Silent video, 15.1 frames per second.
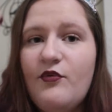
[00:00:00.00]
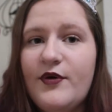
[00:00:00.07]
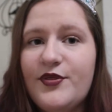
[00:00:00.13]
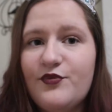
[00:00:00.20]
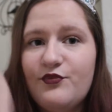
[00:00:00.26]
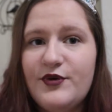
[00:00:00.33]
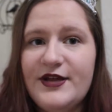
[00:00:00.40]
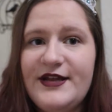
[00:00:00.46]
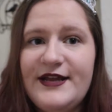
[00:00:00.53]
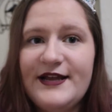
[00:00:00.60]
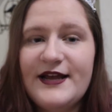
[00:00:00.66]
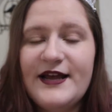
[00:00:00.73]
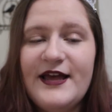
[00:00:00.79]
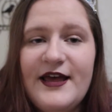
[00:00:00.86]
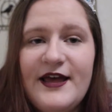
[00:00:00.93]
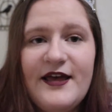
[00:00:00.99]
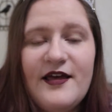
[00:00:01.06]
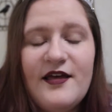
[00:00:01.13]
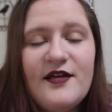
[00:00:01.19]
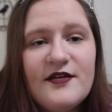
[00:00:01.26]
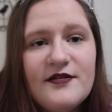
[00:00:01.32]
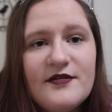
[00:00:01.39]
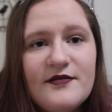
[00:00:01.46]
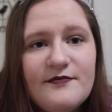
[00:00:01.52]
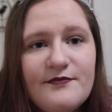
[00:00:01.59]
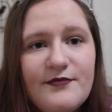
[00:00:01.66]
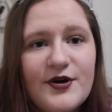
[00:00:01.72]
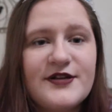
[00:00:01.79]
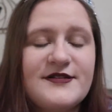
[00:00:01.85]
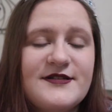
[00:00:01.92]
with reading
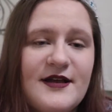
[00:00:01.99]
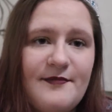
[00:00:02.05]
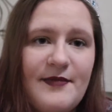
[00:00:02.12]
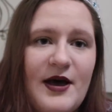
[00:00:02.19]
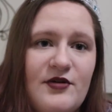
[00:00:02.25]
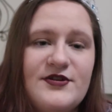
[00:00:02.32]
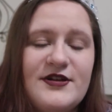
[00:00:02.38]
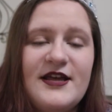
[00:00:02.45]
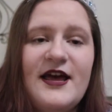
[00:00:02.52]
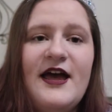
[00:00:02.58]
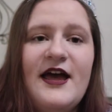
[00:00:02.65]
books about